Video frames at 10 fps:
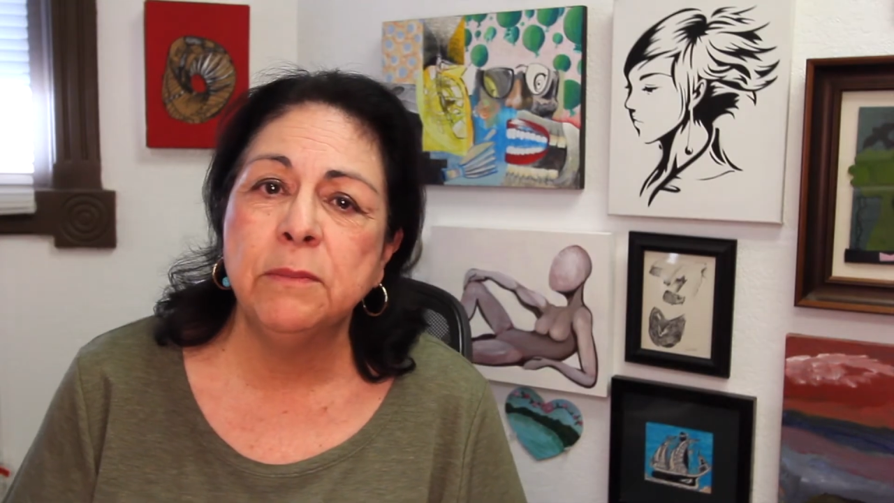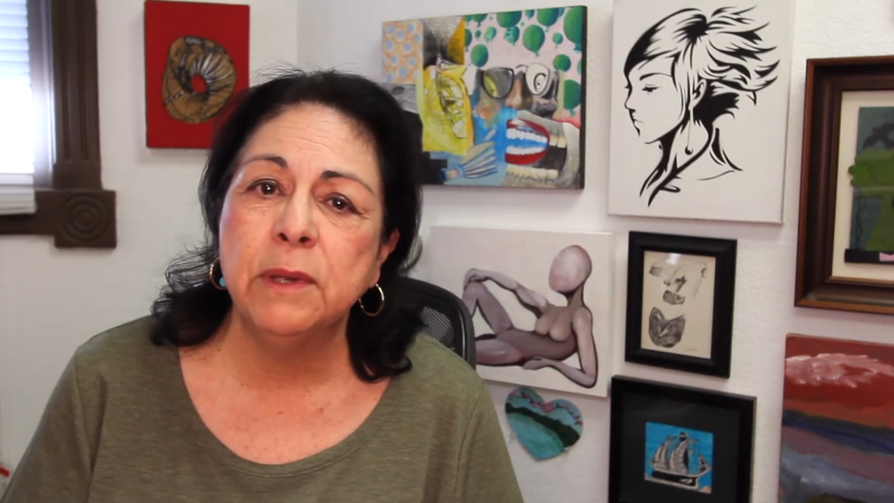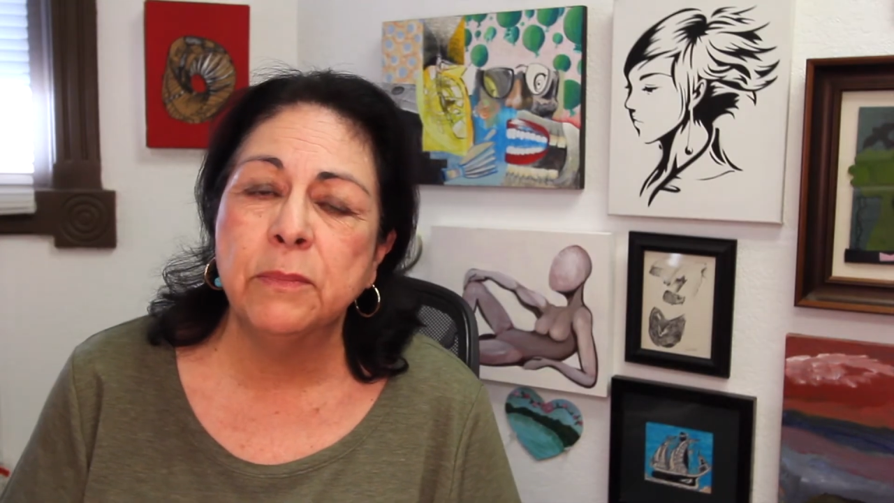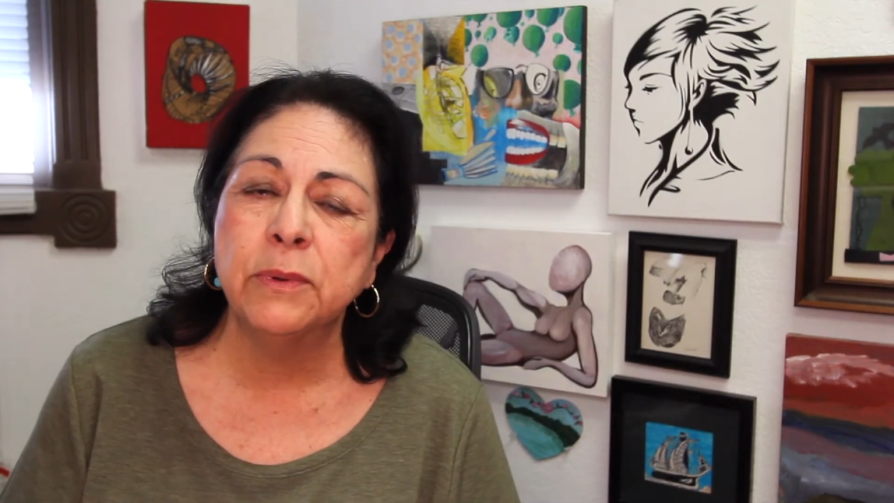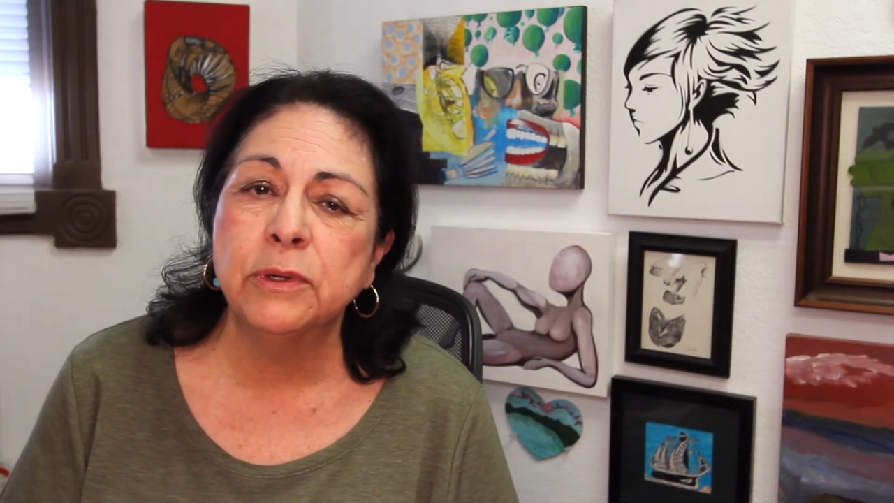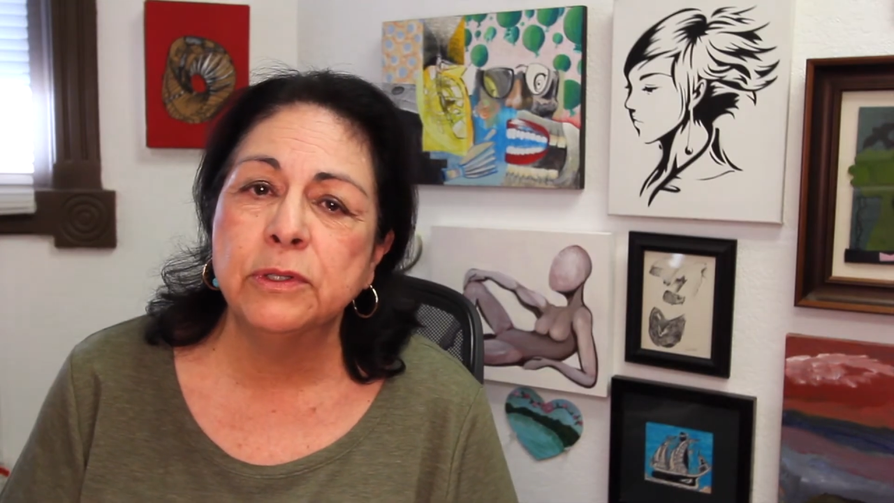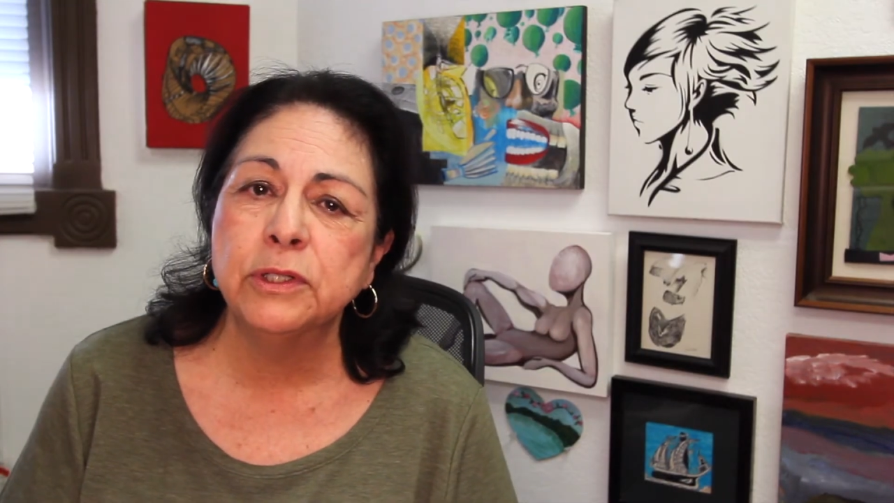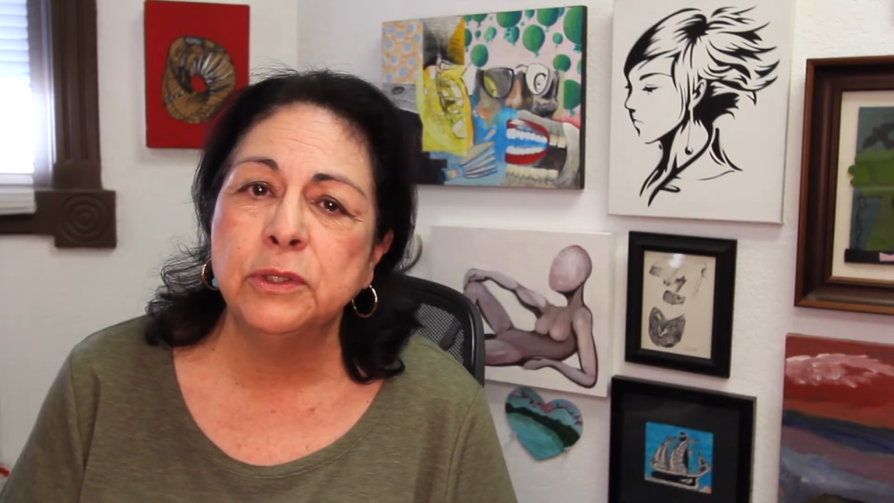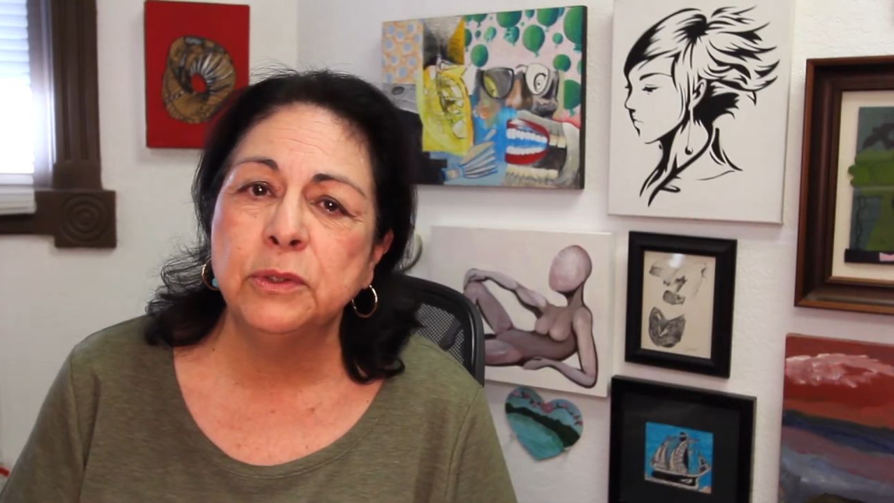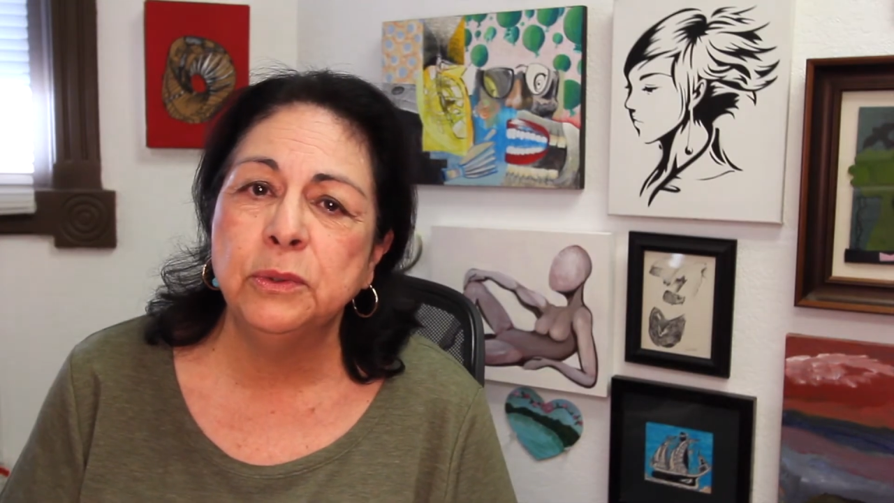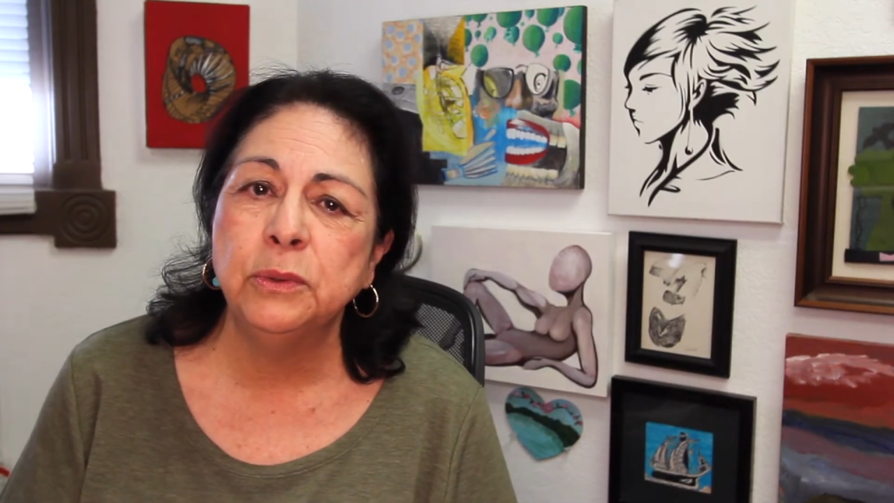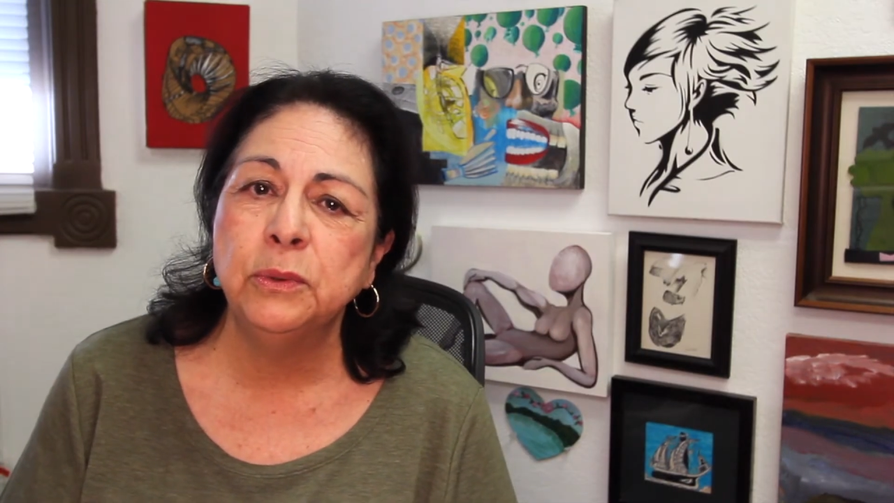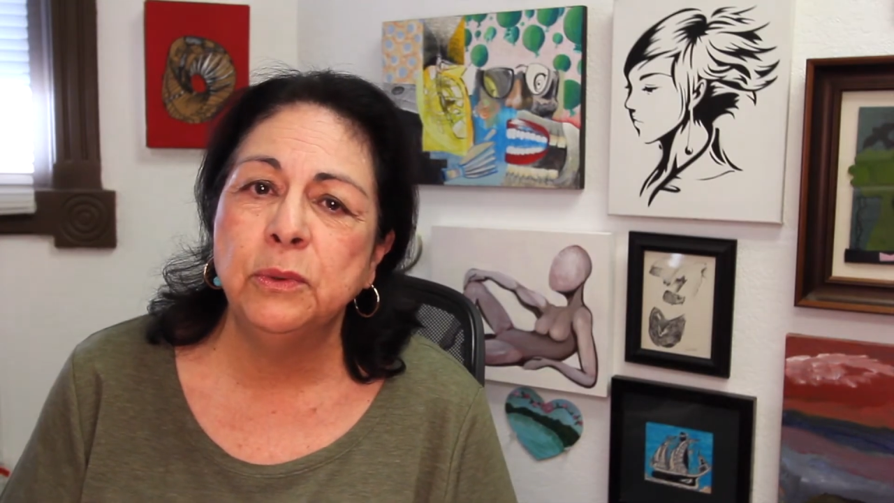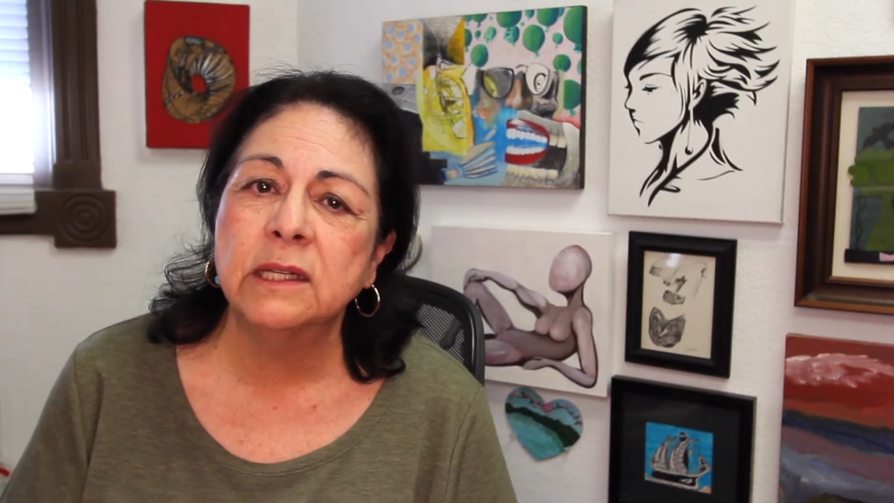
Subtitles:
member to